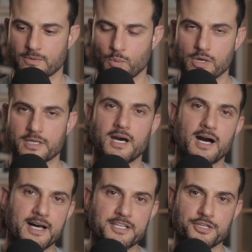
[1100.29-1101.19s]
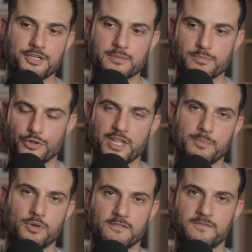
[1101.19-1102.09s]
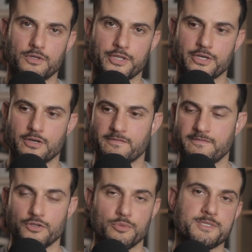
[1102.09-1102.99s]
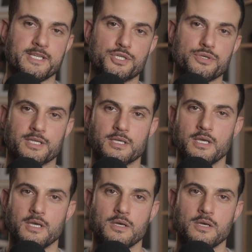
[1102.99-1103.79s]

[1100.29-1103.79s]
work hard and you can build that portfolio of film-centric